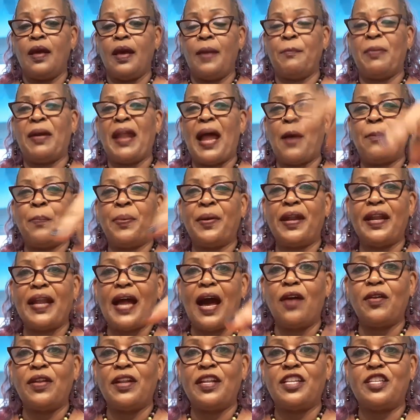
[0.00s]
but I put it
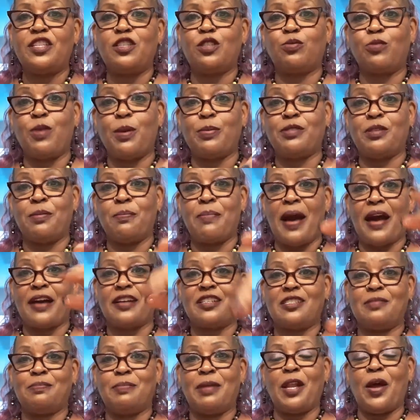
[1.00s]
all in the description
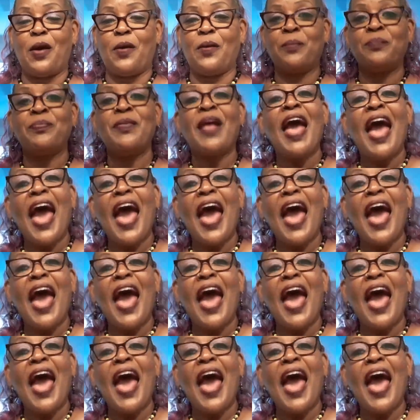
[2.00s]
box below,